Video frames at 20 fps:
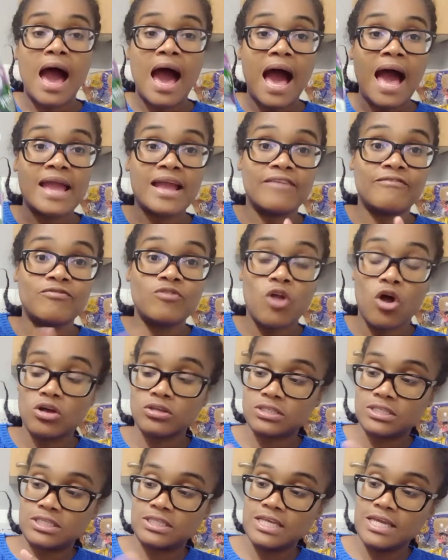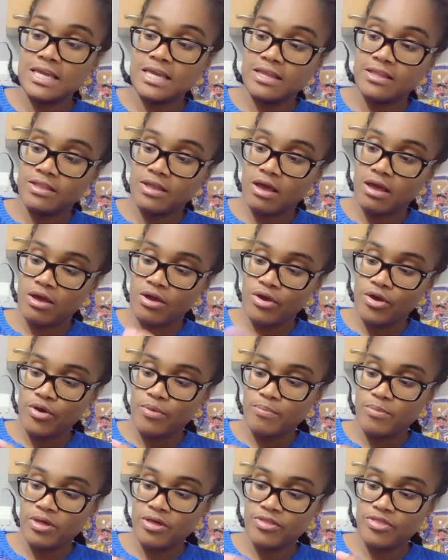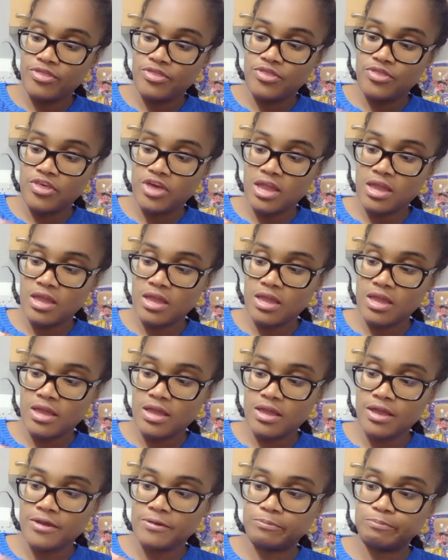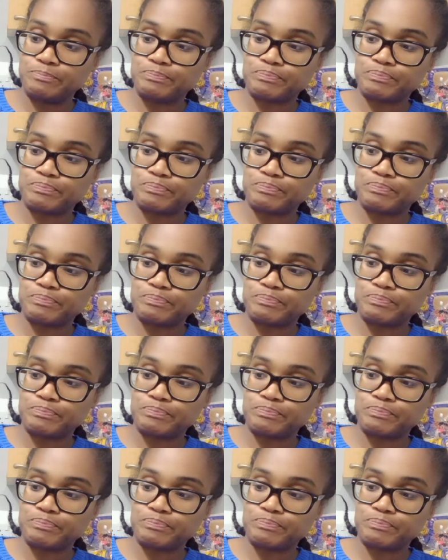I have not seen the